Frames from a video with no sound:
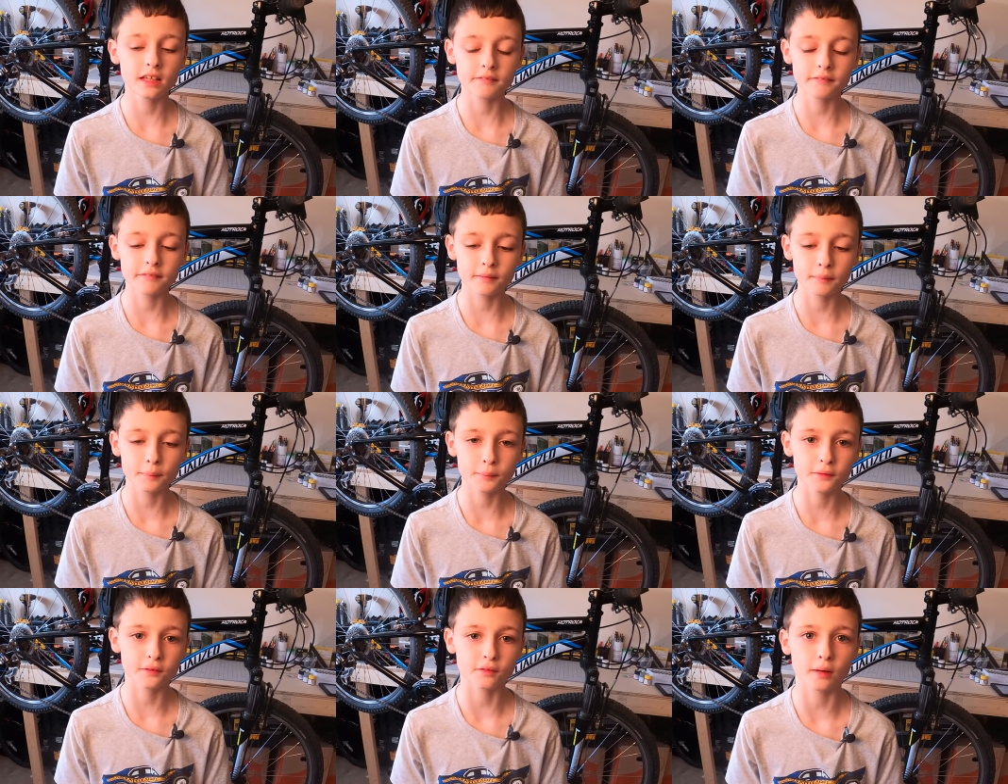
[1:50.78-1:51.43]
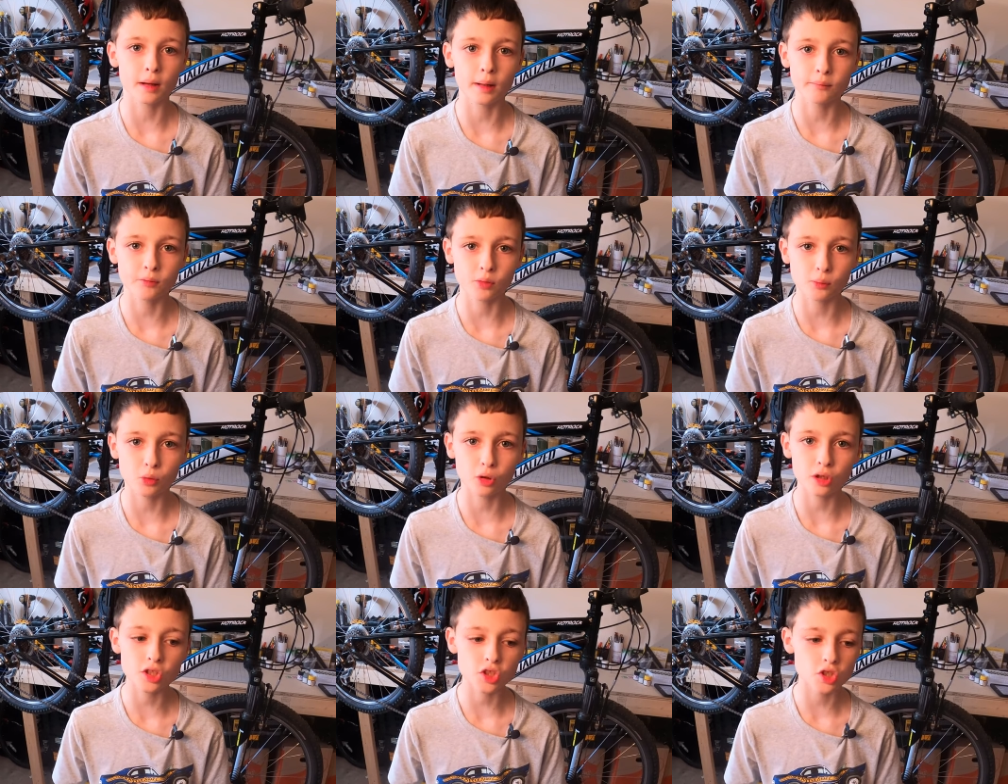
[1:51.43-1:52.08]
and subscribe for
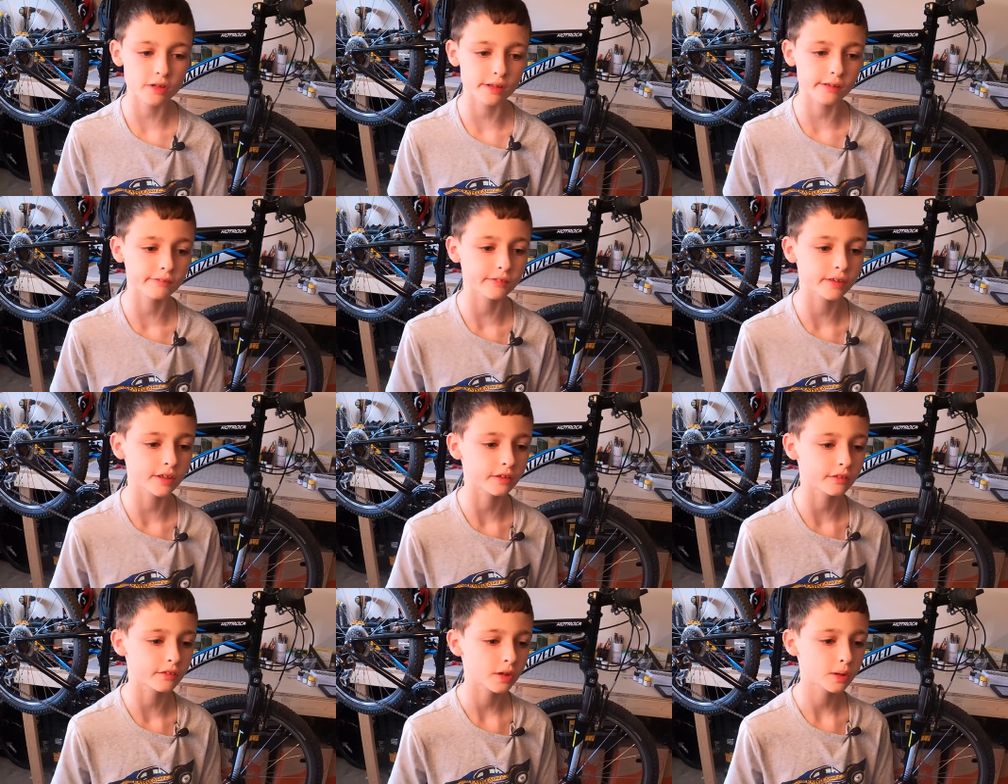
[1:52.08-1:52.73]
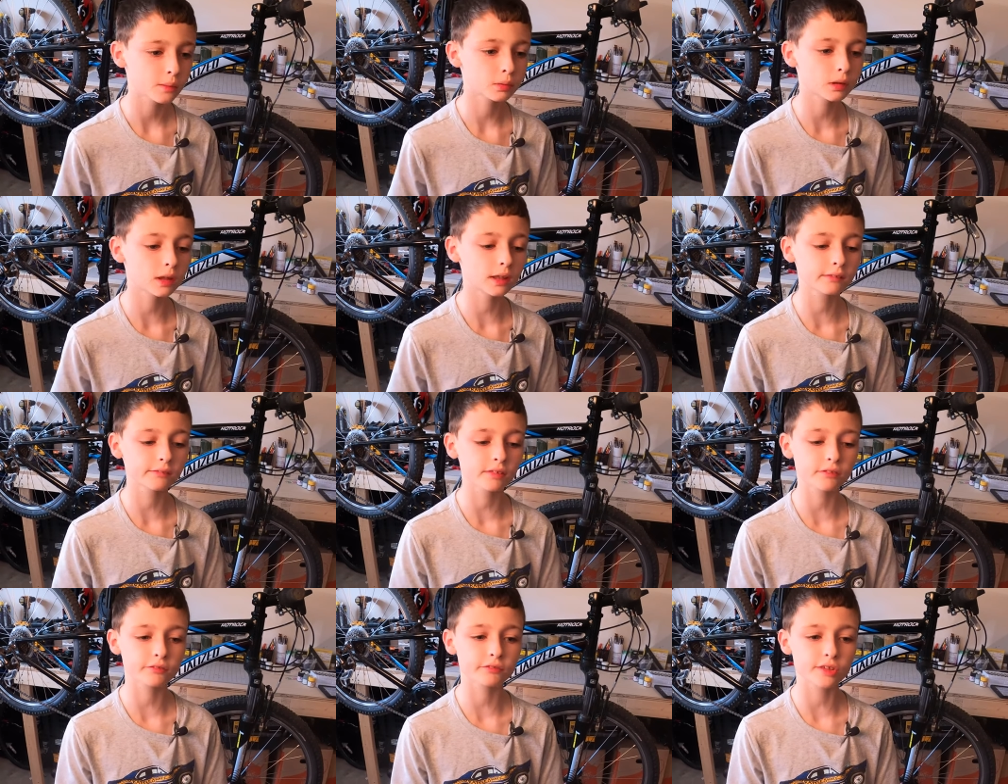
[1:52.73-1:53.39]
more trail videos,
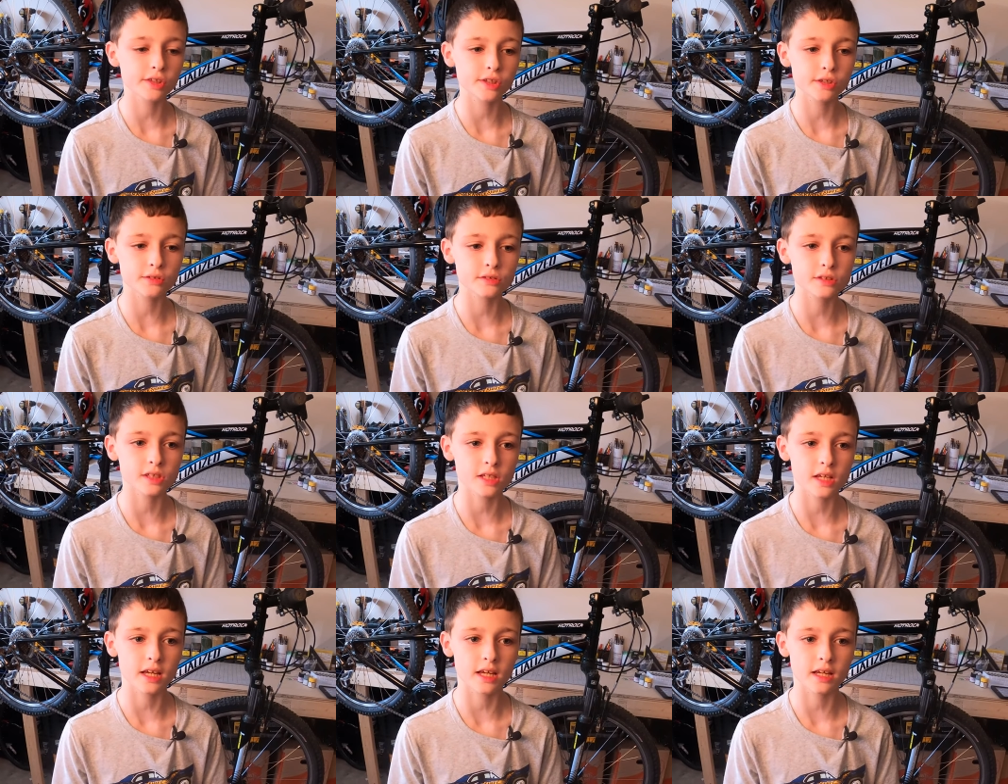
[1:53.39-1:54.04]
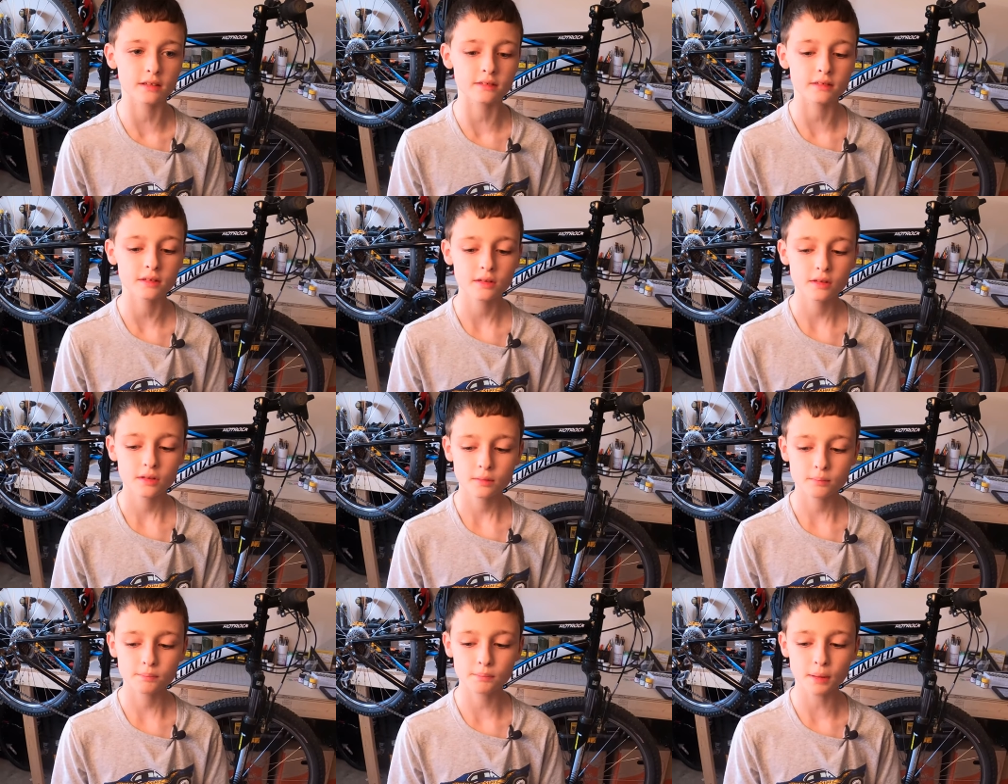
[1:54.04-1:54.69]
product reviews, and
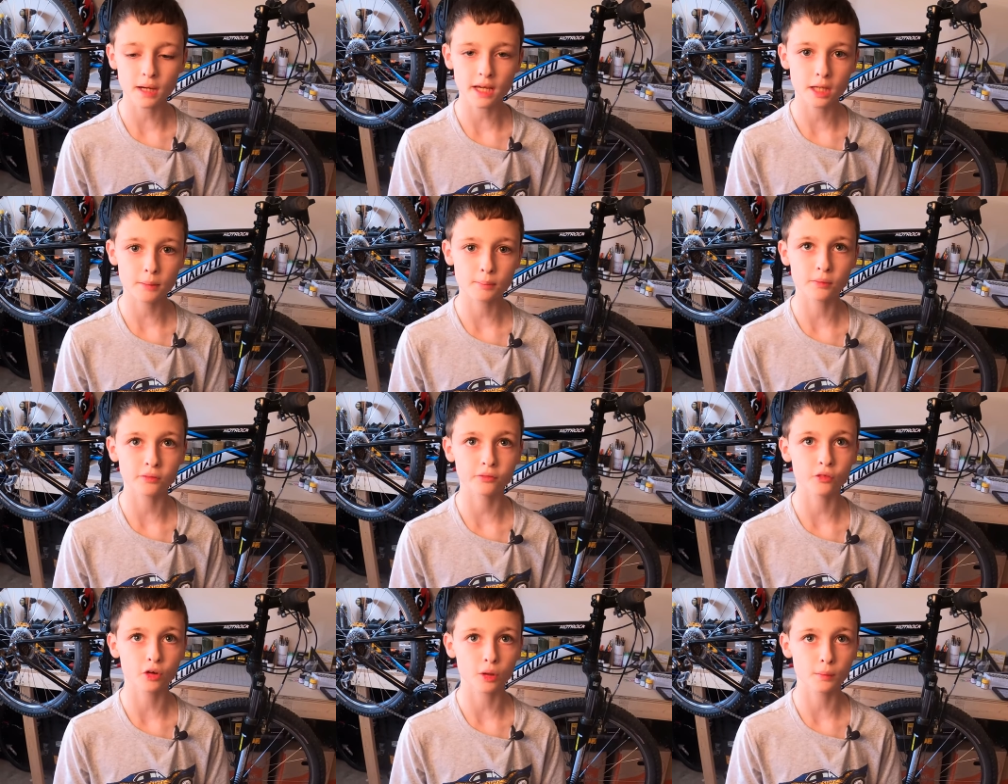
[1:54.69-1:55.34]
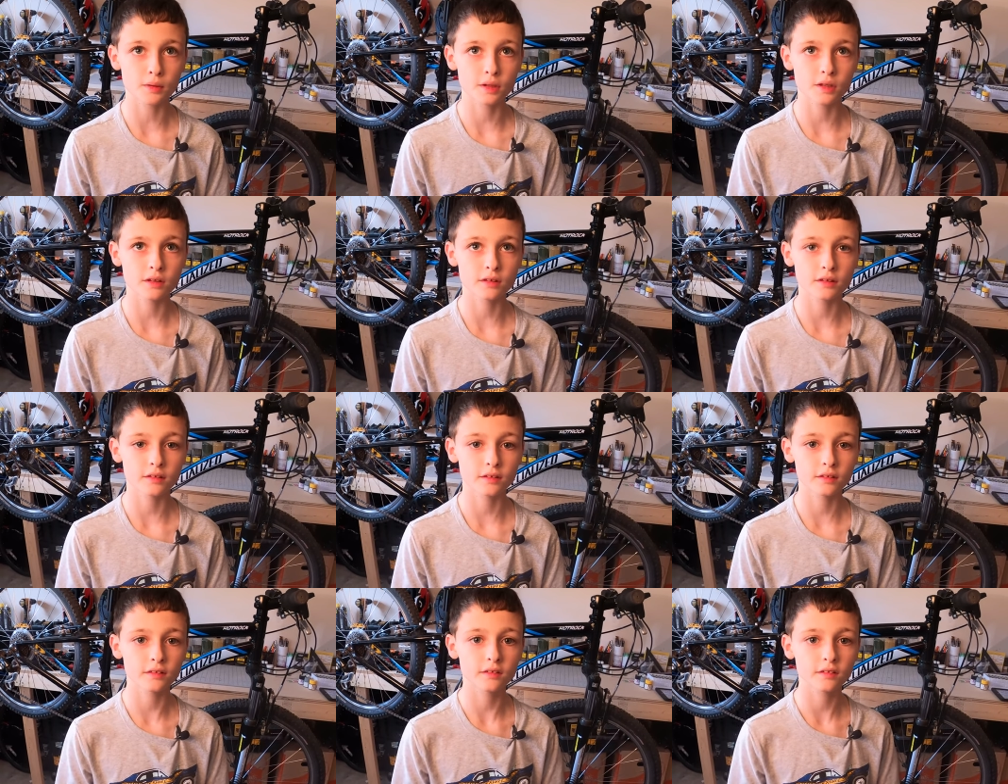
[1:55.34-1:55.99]
bike
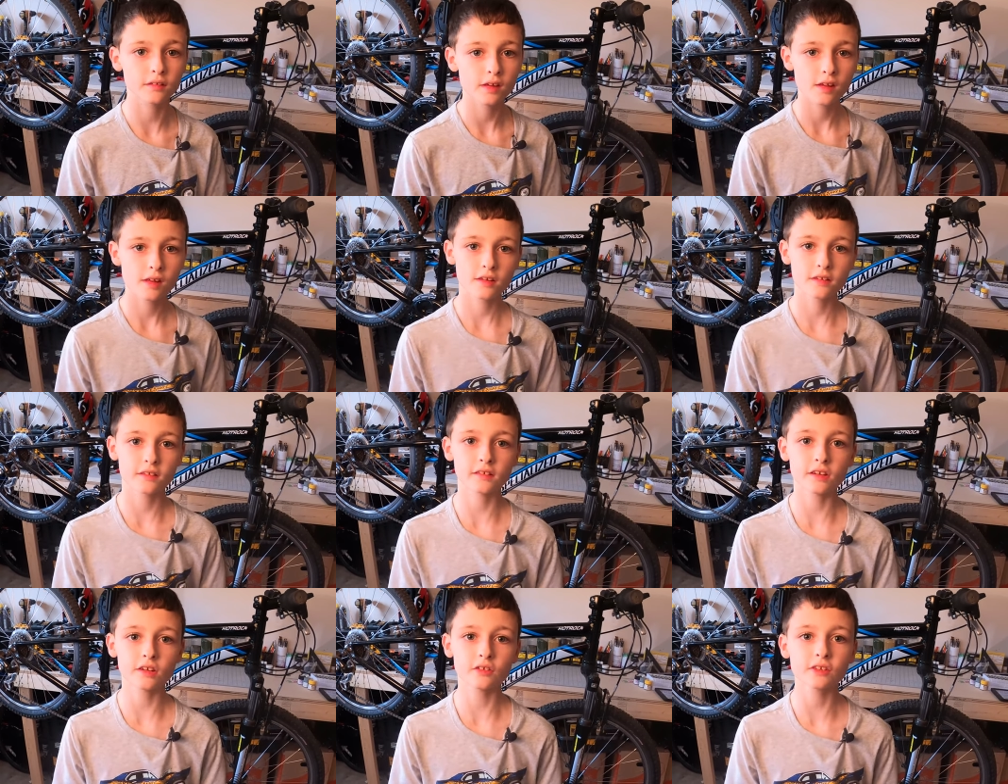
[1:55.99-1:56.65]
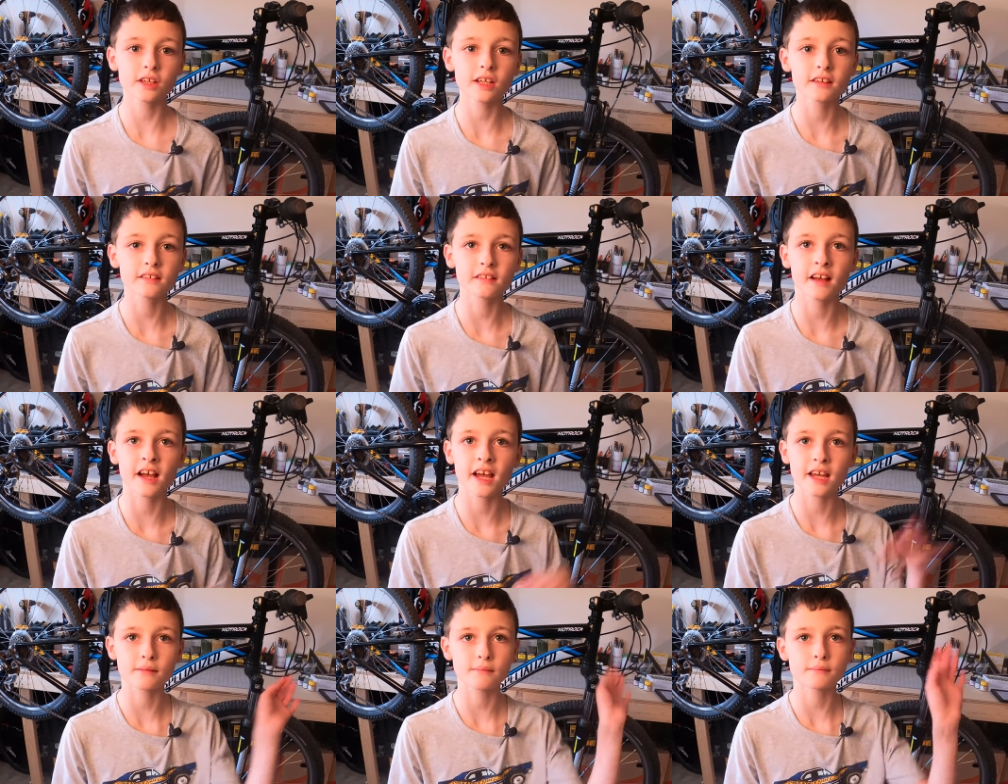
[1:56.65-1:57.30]
performance. See you next
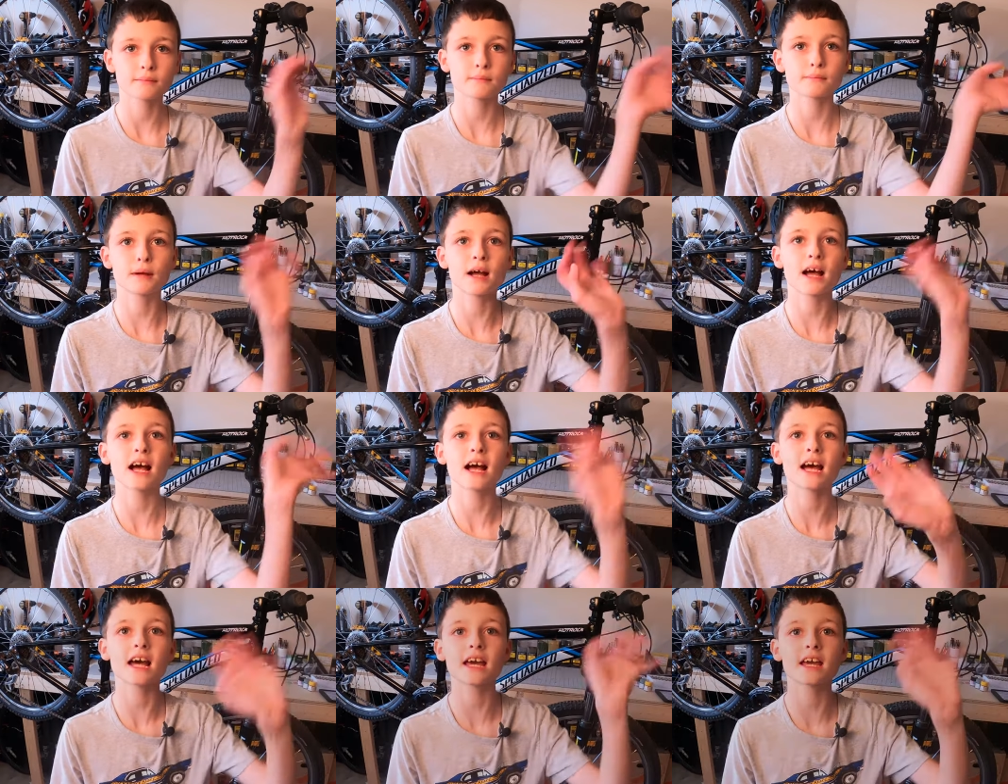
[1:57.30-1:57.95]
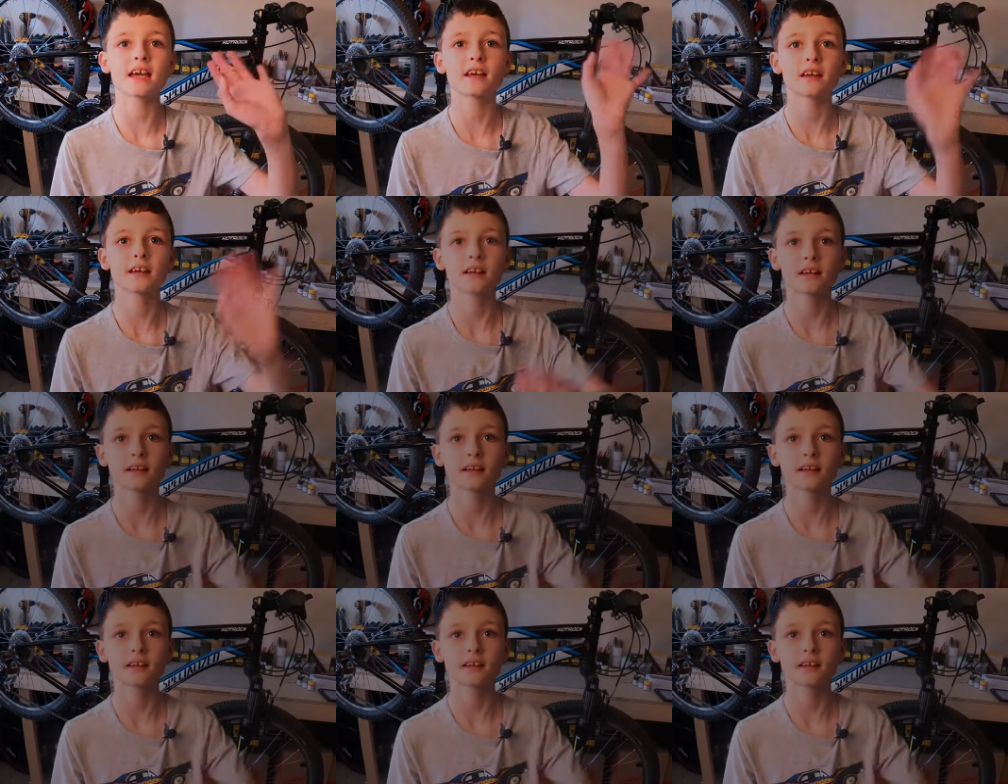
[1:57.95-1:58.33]
time. Bye.